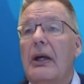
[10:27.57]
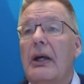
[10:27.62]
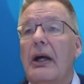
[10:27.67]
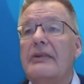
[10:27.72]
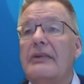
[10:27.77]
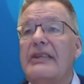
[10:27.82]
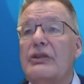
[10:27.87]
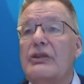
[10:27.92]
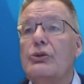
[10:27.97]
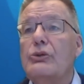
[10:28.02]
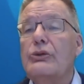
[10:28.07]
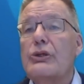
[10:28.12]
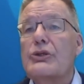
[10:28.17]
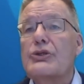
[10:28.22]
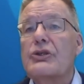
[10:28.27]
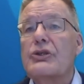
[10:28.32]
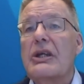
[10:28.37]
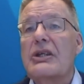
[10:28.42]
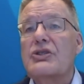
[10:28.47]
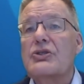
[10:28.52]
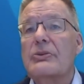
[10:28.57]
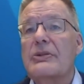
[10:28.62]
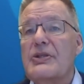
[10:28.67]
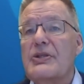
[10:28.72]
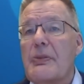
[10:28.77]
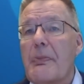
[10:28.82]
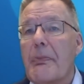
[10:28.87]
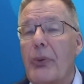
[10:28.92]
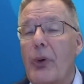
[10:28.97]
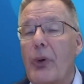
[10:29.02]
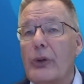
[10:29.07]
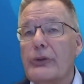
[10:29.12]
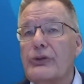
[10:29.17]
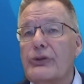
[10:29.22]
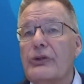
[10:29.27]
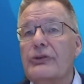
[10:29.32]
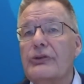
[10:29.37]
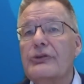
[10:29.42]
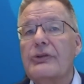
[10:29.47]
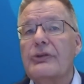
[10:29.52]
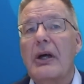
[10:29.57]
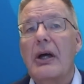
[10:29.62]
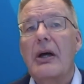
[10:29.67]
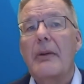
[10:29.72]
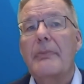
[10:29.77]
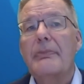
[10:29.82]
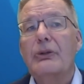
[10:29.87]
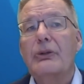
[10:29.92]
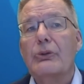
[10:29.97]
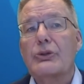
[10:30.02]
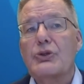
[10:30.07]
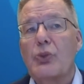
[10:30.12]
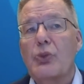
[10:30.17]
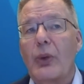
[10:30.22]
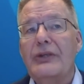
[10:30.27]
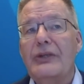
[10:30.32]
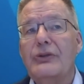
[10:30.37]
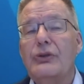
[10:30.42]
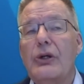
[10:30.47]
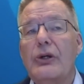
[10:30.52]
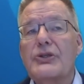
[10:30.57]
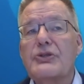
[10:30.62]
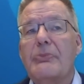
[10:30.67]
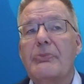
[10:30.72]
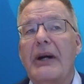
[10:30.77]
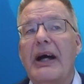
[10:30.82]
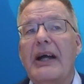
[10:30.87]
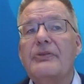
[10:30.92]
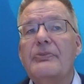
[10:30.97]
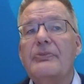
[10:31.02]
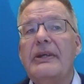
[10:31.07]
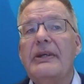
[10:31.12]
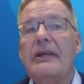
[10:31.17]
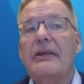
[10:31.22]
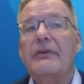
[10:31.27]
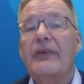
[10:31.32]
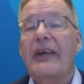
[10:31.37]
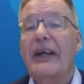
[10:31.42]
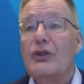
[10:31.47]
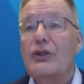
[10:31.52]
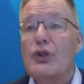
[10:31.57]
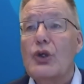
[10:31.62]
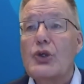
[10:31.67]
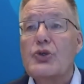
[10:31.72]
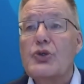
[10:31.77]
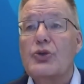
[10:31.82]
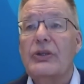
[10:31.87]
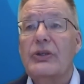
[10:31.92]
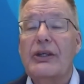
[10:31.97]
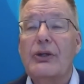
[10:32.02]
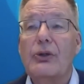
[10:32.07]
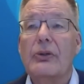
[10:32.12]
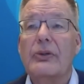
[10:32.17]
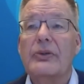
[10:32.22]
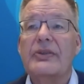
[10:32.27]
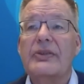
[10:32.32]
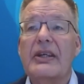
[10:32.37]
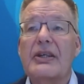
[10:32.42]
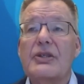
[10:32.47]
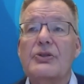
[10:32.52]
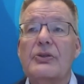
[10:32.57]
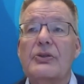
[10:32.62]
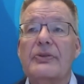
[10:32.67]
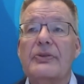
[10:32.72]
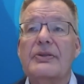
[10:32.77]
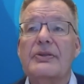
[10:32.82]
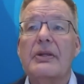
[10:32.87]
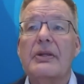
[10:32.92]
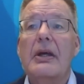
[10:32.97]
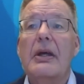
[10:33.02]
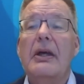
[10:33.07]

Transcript: The two-dose schedule is important because one dose might be very useful in context of an